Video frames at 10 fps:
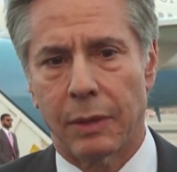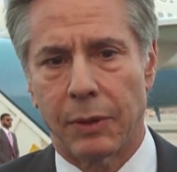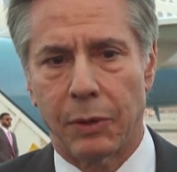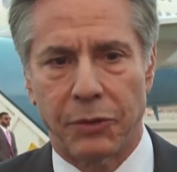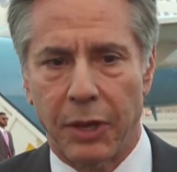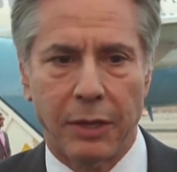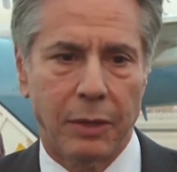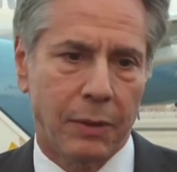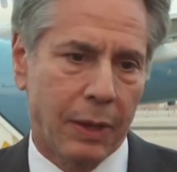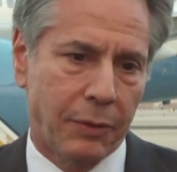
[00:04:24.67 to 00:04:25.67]
that are
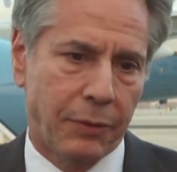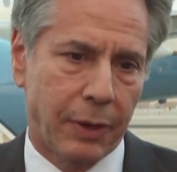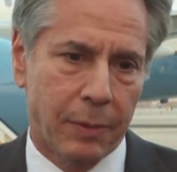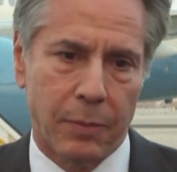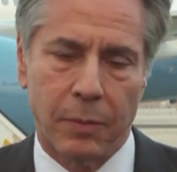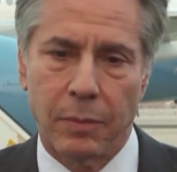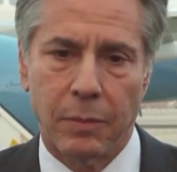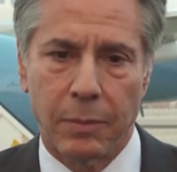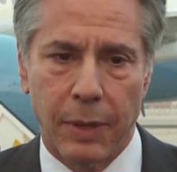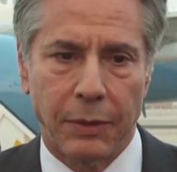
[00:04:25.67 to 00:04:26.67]
taken that
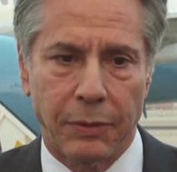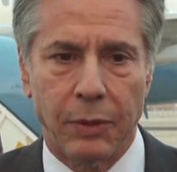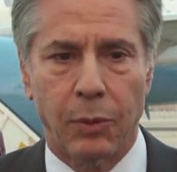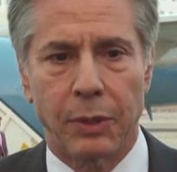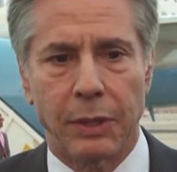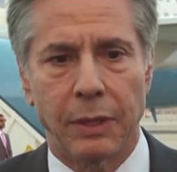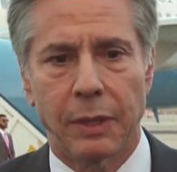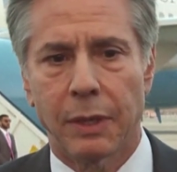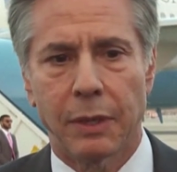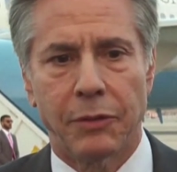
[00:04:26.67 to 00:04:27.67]
make the already
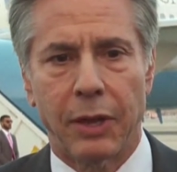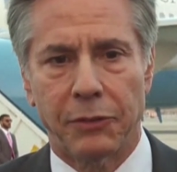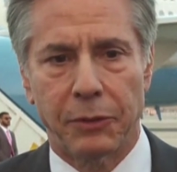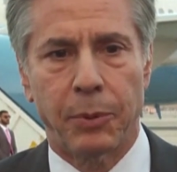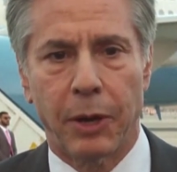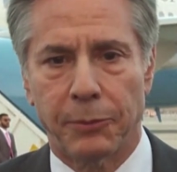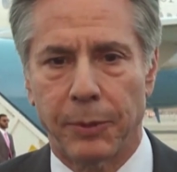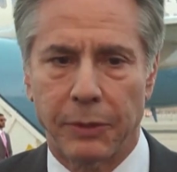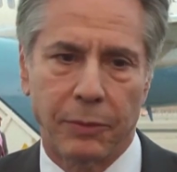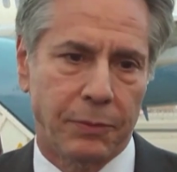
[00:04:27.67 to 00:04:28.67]
challenging
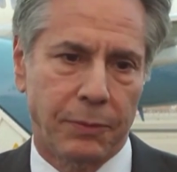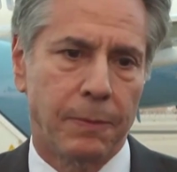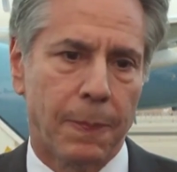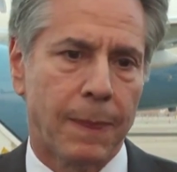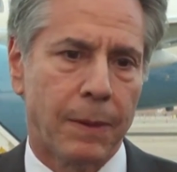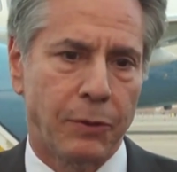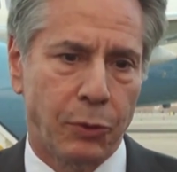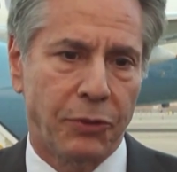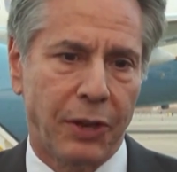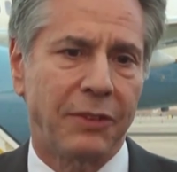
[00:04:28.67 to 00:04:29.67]
prospect of
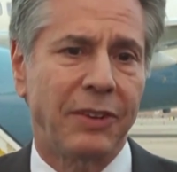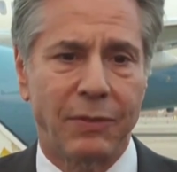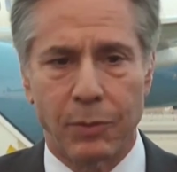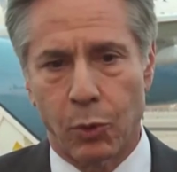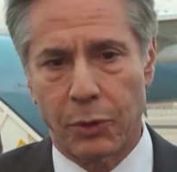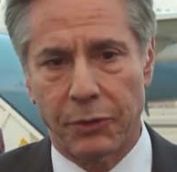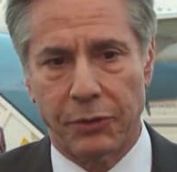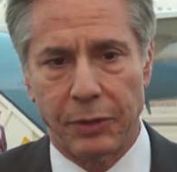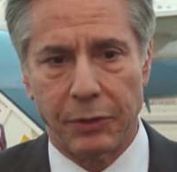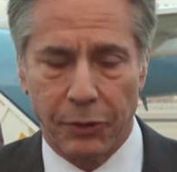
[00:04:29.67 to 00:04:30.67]
two states even more
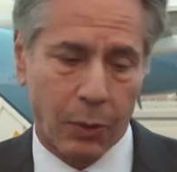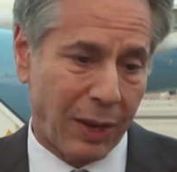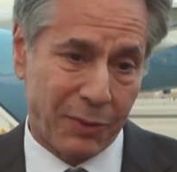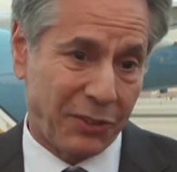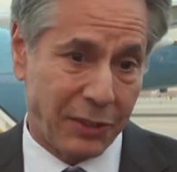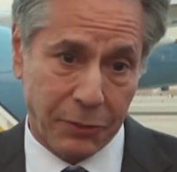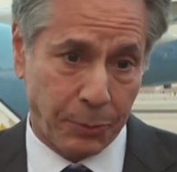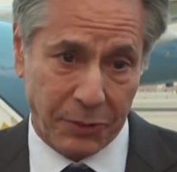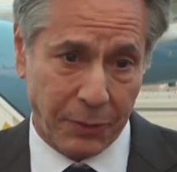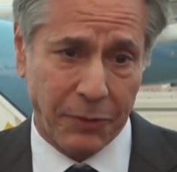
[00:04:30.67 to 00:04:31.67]
distant. So I haven't seen the
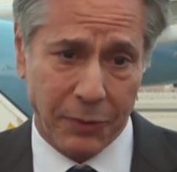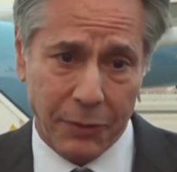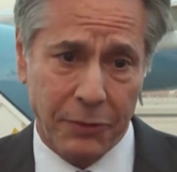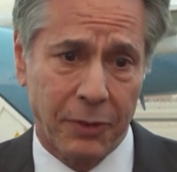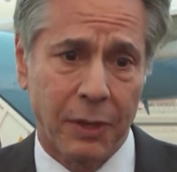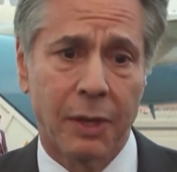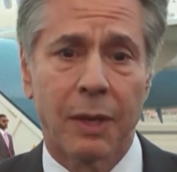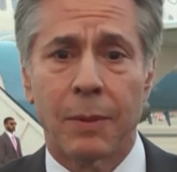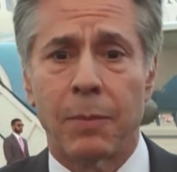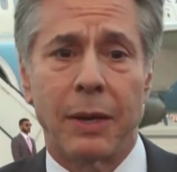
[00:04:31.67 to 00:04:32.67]
specifics of this,
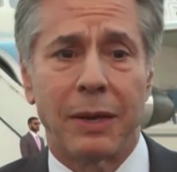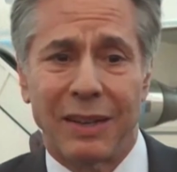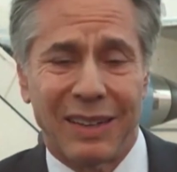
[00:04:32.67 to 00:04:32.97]
but